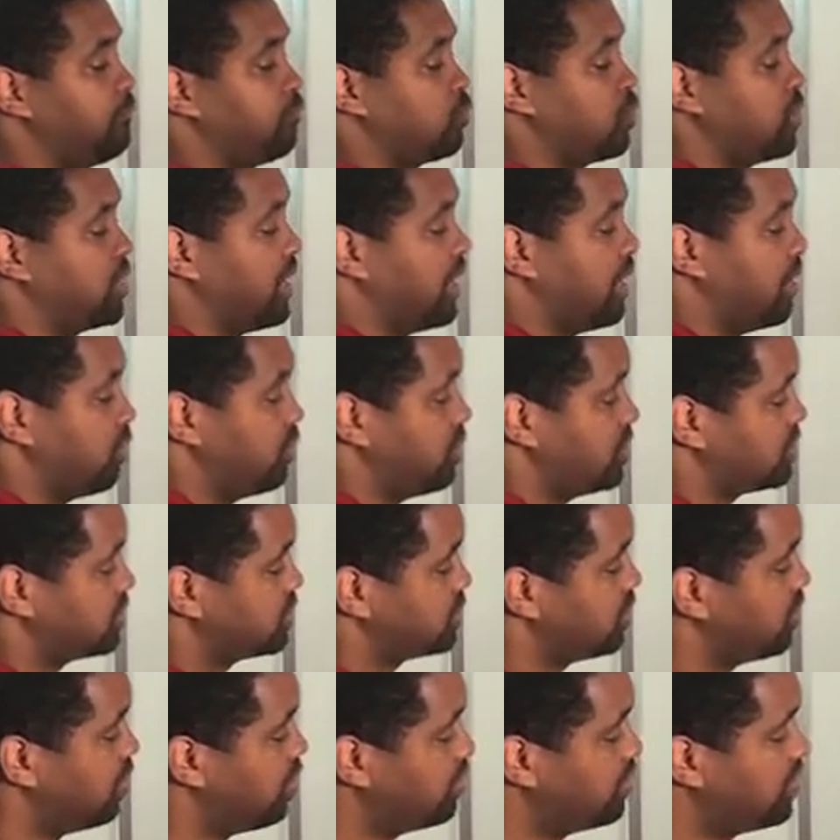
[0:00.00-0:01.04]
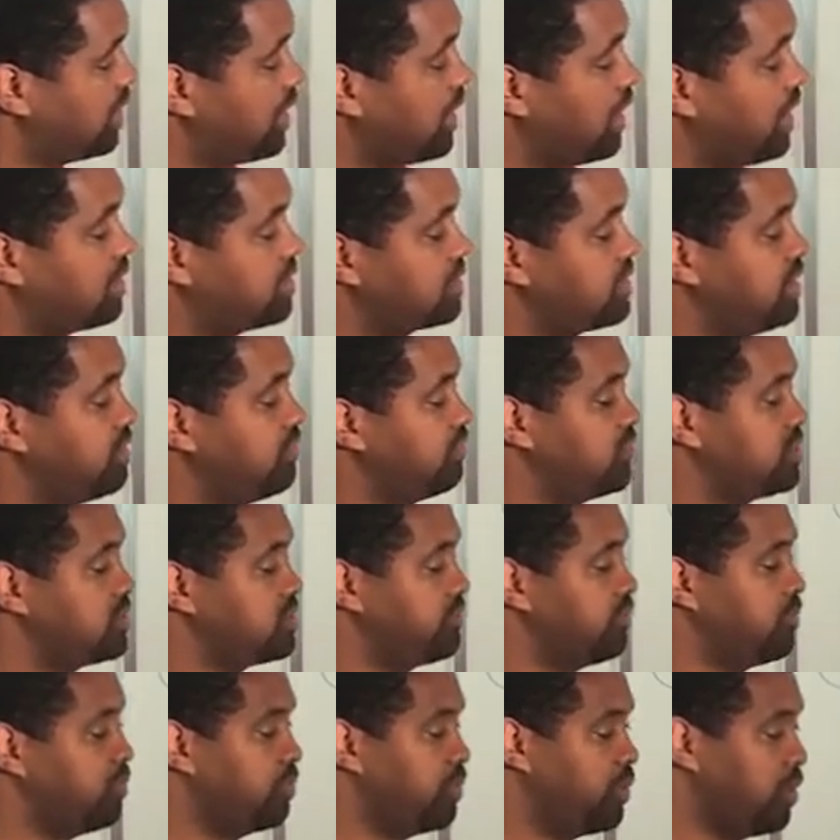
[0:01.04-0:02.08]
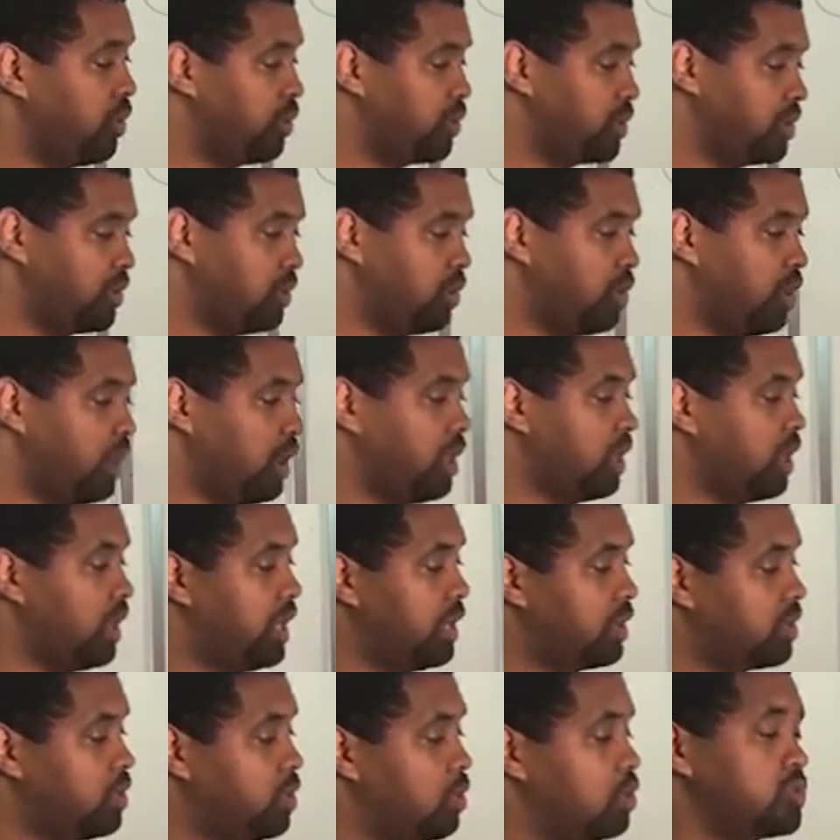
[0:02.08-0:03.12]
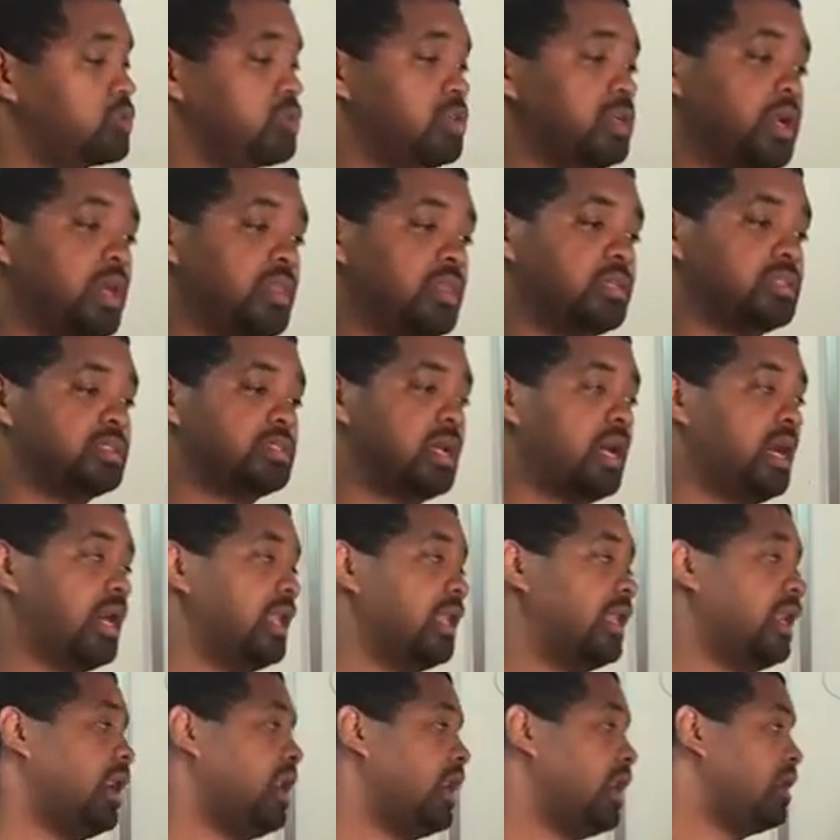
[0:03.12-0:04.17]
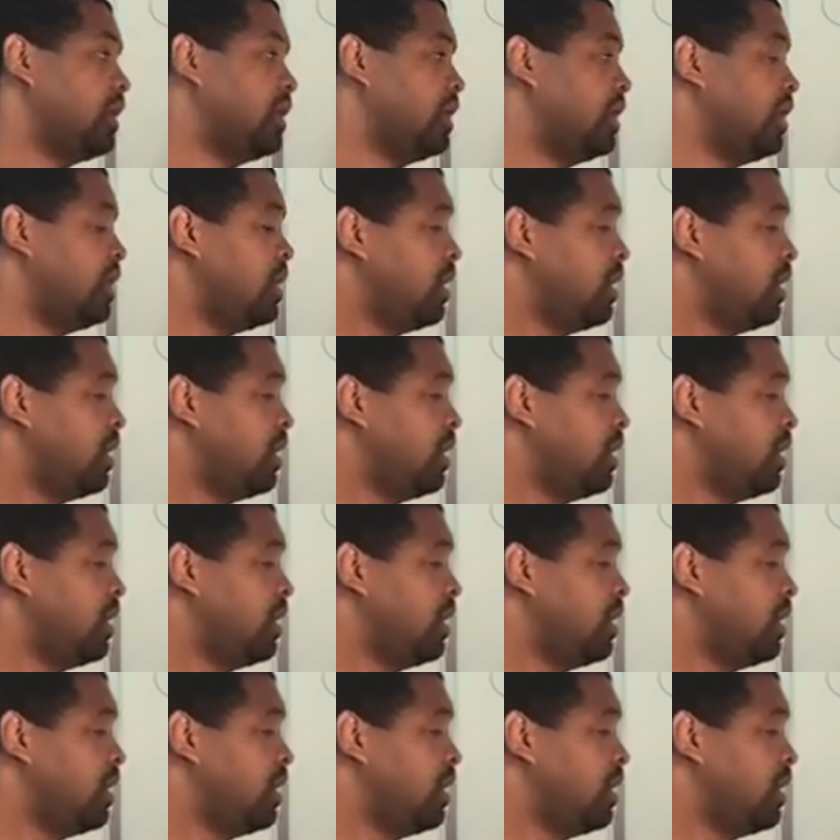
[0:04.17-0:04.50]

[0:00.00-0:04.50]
we saw that our defensive opponent or our coach on the other sideline